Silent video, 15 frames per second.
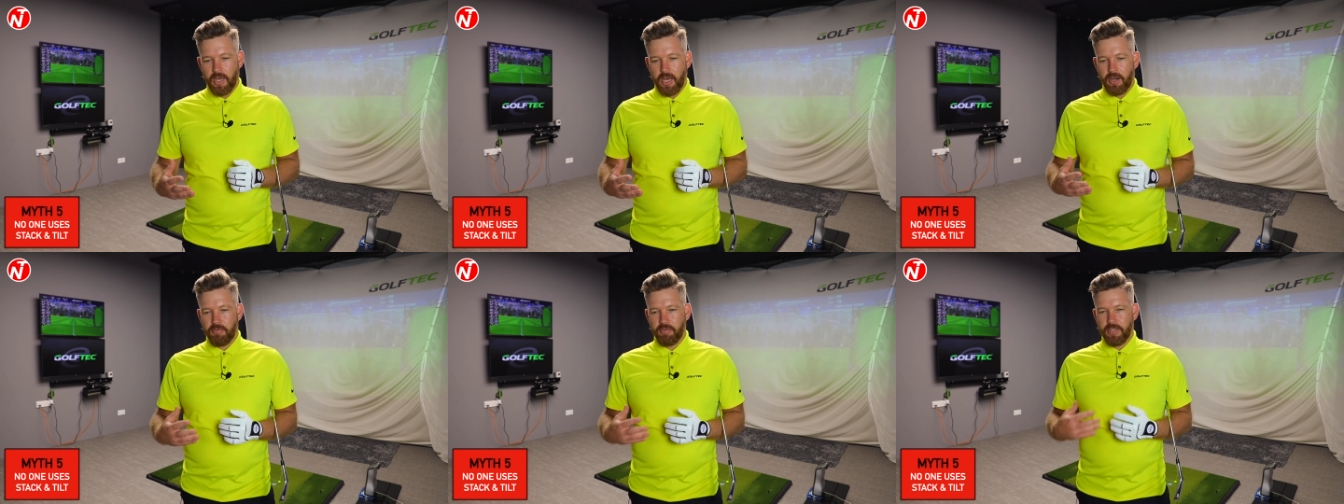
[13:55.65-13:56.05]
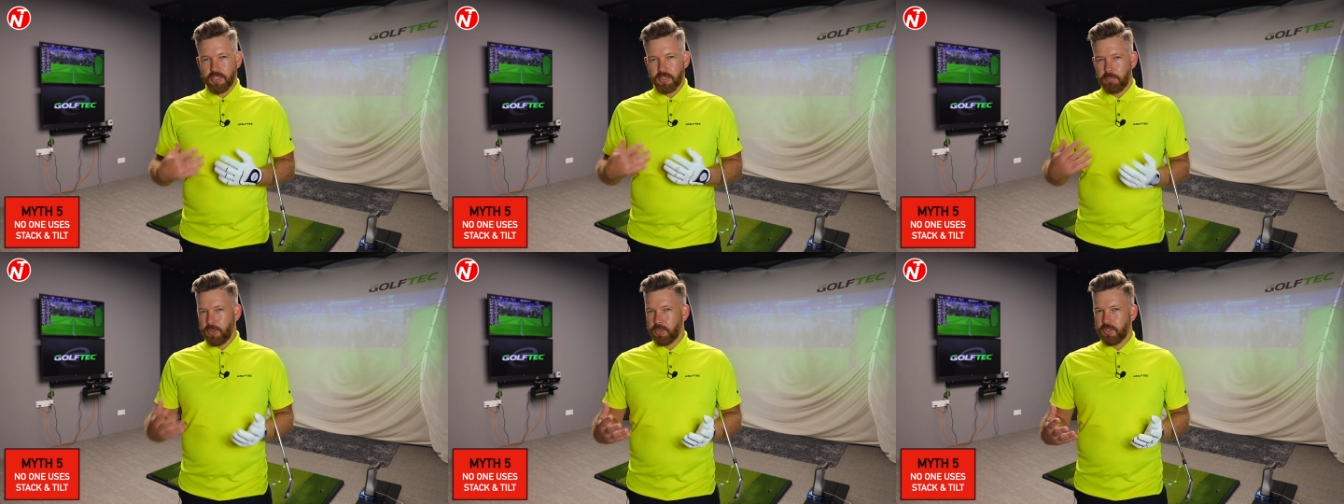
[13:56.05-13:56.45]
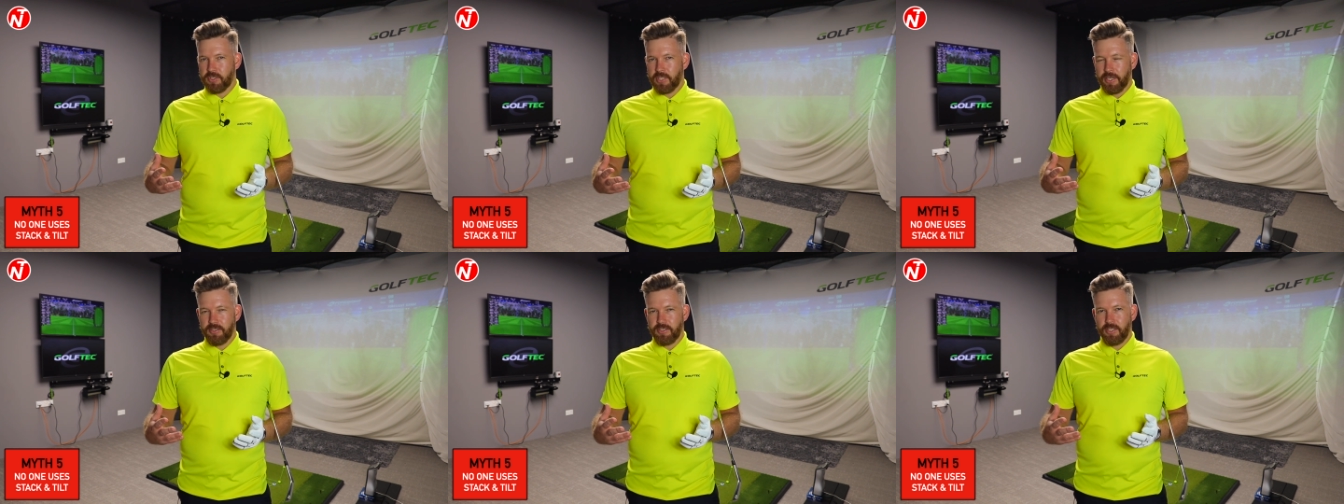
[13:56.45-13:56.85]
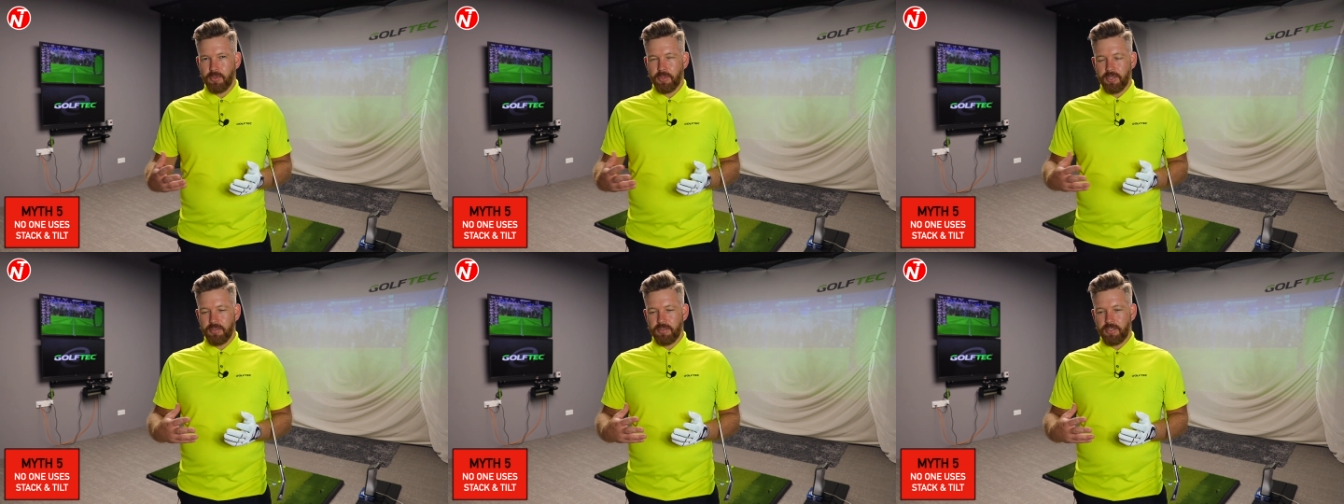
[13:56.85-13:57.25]
And I think that's the beauty of stack and
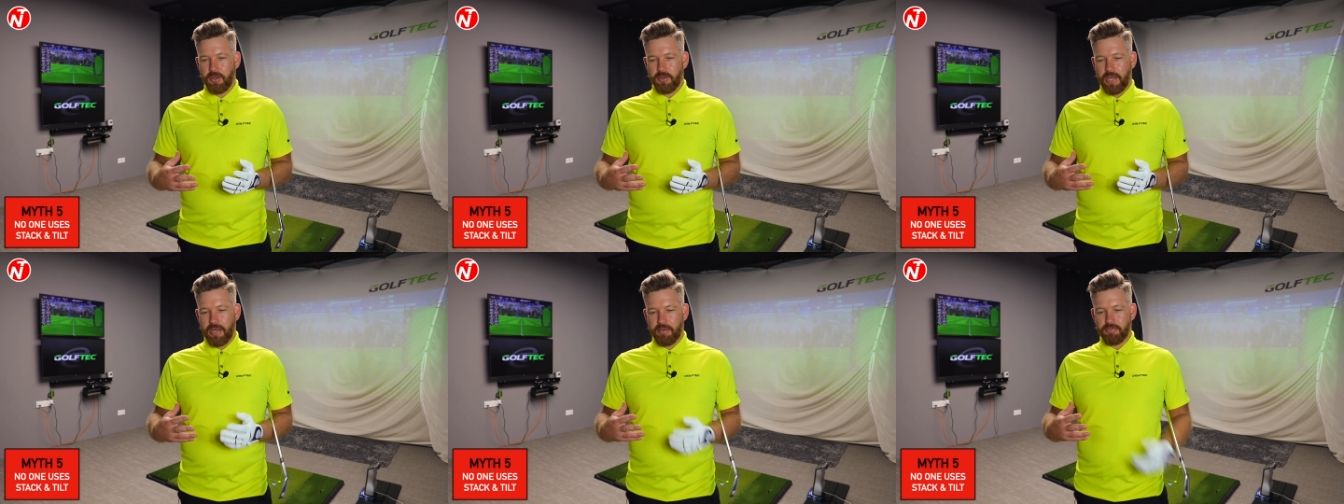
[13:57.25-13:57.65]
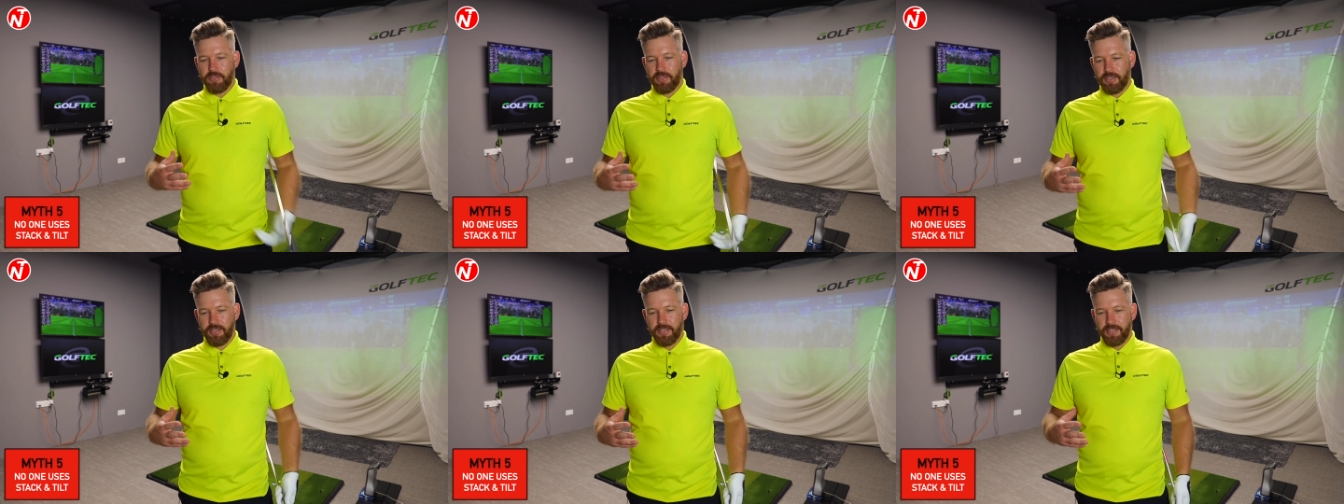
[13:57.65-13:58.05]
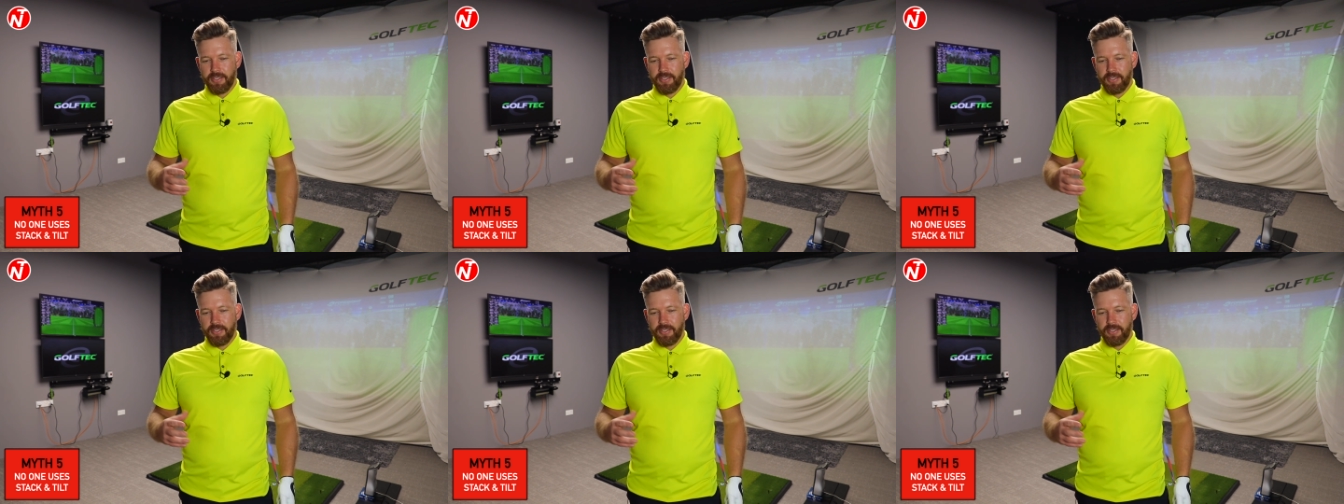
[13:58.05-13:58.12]
tilt. You don't have to